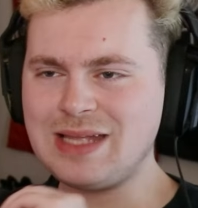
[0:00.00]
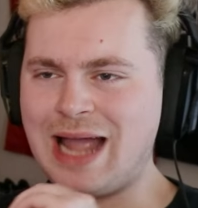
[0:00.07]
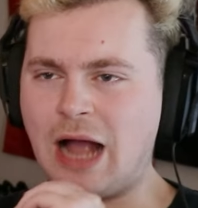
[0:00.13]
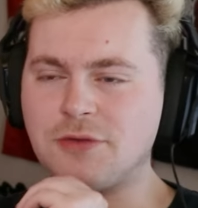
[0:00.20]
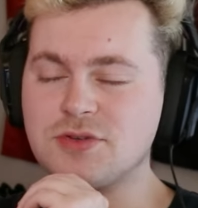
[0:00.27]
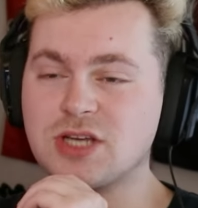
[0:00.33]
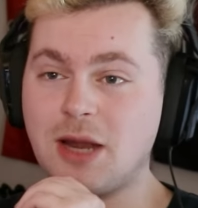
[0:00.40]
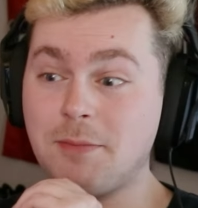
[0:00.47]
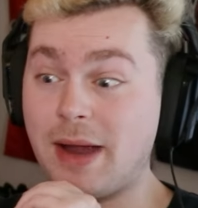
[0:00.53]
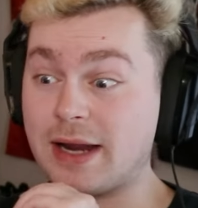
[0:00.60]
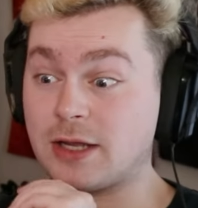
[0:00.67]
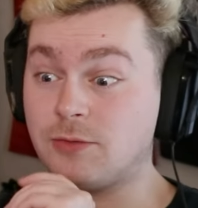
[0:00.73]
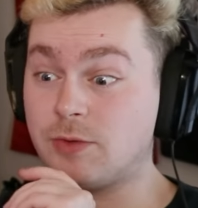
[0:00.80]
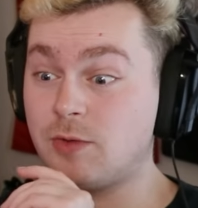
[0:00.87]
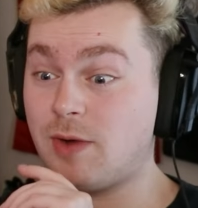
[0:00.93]
I'll just come
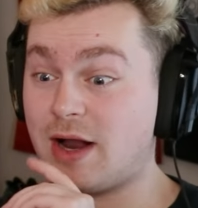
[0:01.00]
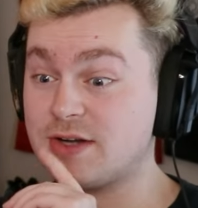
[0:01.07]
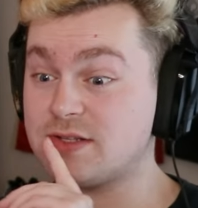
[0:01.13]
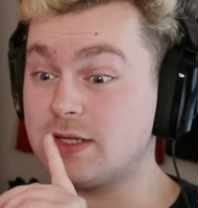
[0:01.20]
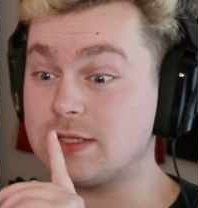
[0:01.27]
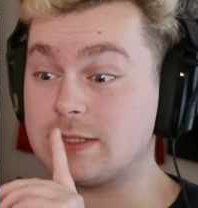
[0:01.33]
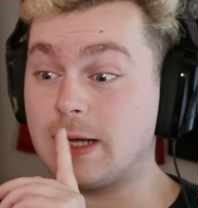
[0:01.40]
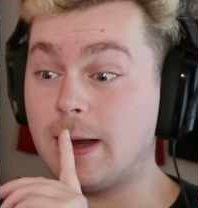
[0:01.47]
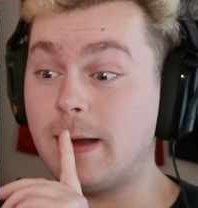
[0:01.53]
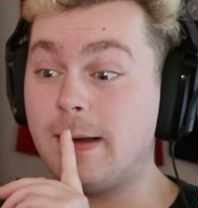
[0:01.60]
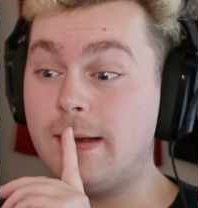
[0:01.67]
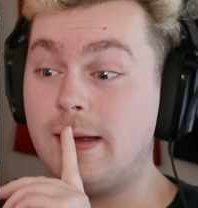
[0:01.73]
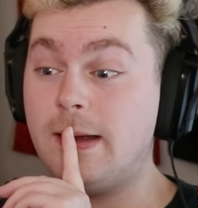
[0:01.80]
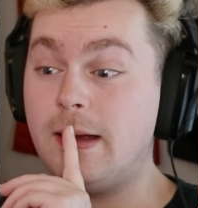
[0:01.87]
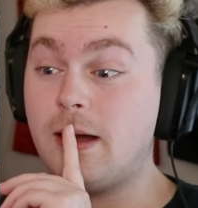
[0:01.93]
back and rewatch this uh,
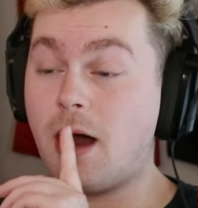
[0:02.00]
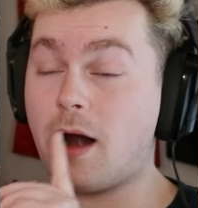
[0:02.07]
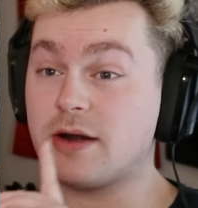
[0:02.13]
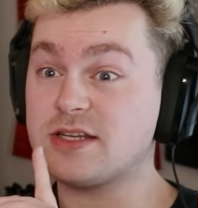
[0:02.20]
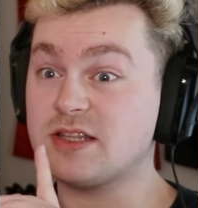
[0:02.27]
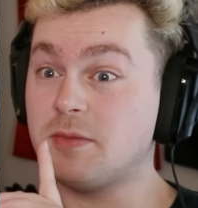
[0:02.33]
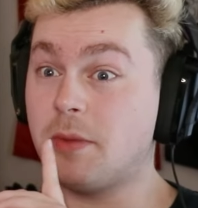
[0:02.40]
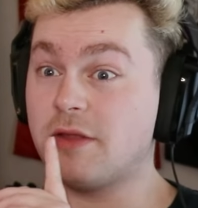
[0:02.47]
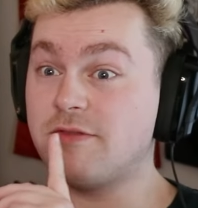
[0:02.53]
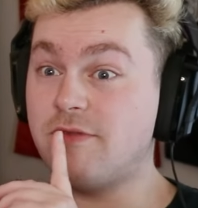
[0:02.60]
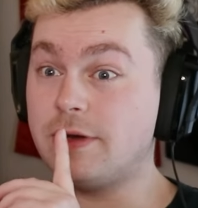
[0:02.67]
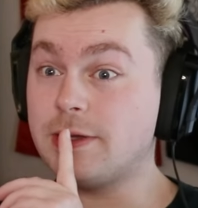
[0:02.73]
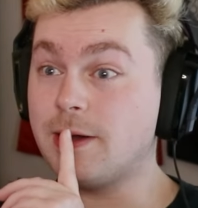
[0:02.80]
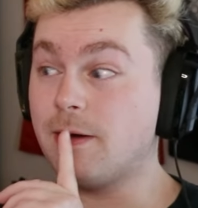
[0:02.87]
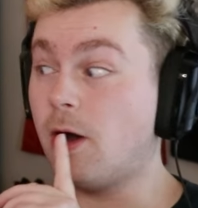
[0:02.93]
artist of the month
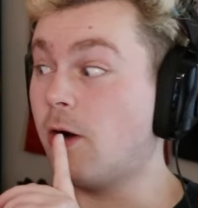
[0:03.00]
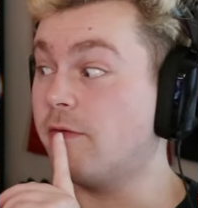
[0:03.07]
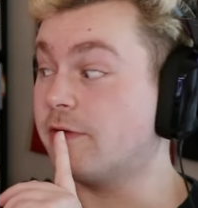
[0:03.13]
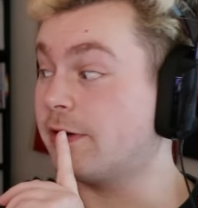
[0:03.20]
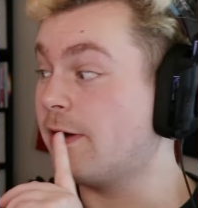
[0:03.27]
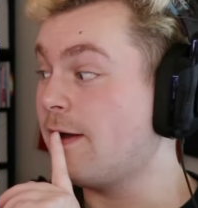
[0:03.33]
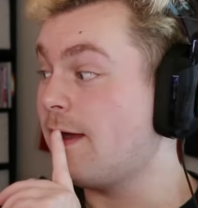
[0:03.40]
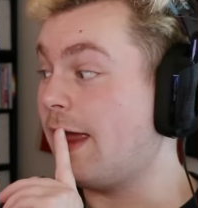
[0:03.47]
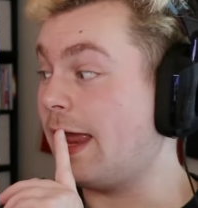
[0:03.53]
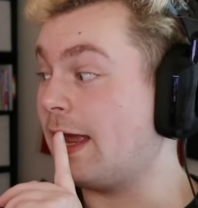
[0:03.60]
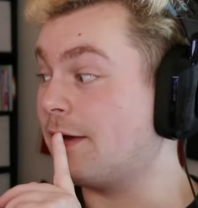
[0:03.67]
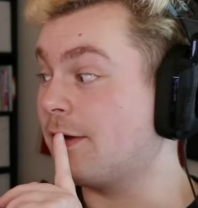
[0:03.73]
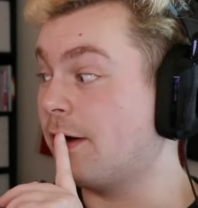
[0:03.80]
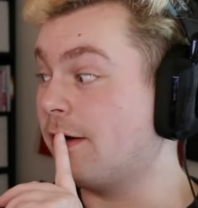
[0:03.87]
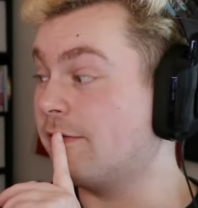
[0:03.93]
video over
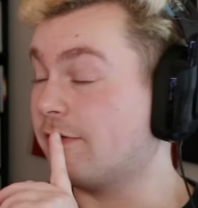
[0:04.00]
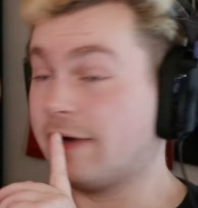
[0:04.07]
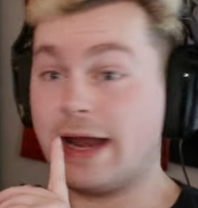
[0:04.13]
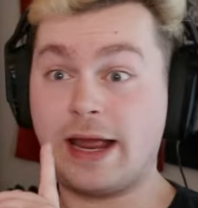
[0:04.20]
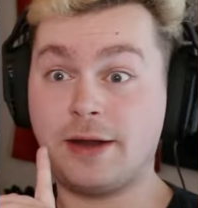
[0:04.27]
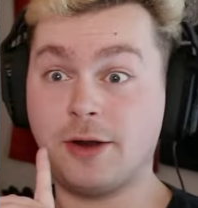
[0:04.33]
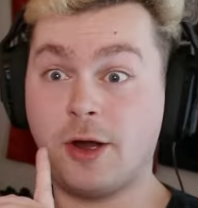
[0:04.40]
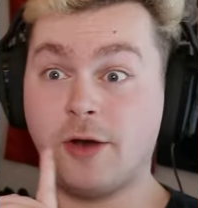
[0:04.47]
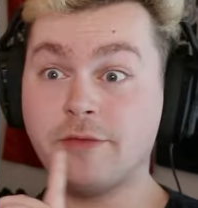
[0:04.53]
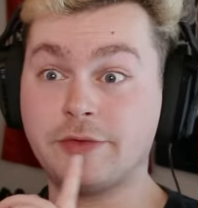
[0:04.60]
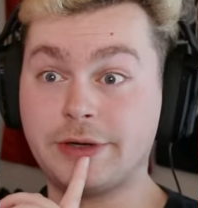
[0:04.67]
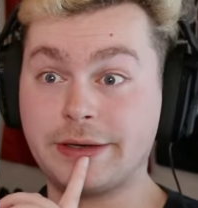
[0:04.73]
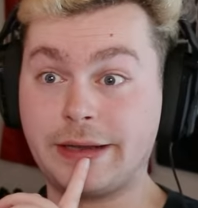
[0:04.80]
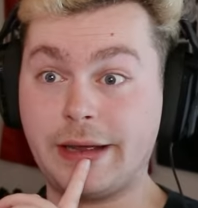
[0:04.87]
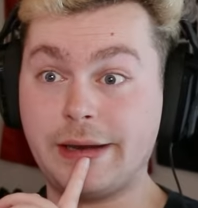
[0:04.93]
and over and
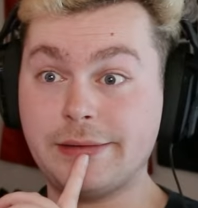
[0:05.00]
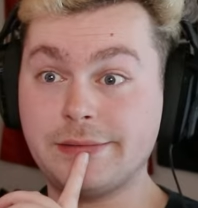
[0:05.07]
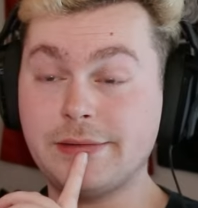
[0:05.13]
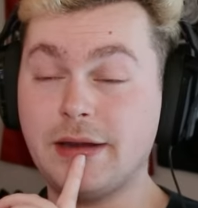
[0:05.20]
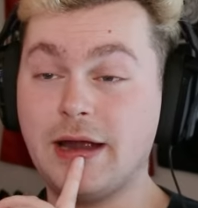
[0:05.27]
over again.